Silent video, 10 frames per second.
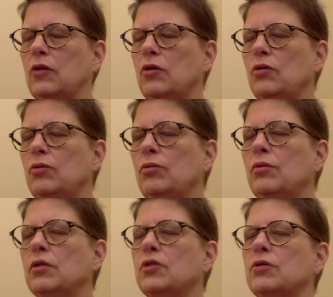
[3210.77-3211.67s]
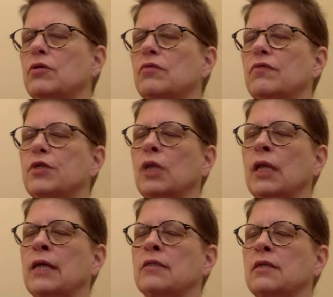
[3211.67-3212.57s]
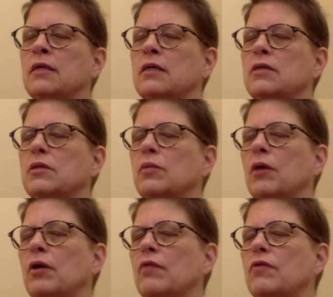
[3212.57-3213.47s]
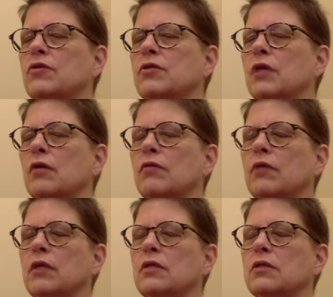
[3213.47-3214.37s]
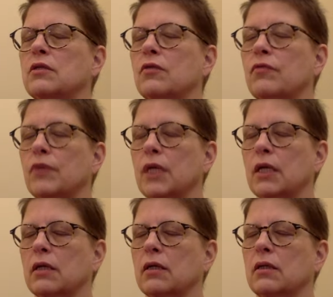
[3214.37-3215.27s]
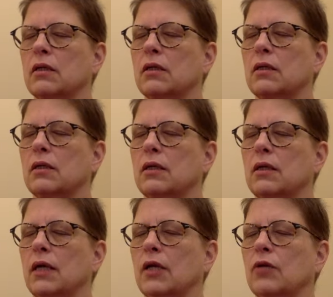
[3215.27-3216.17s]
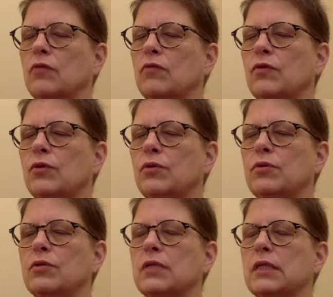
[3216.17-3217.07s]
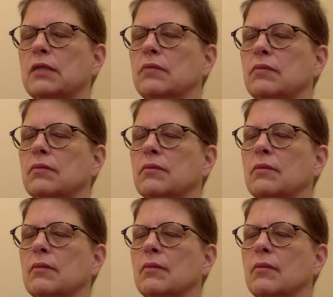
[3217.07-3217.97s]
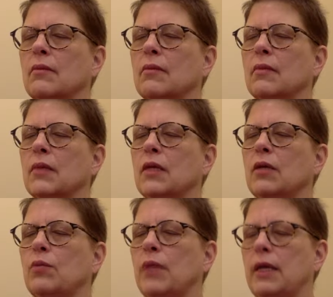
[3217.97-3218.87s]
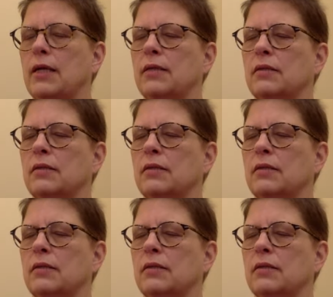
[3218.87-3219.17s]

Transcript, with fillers: And the you that you are visualizing is the part of yourself that is suffering and confused and pain.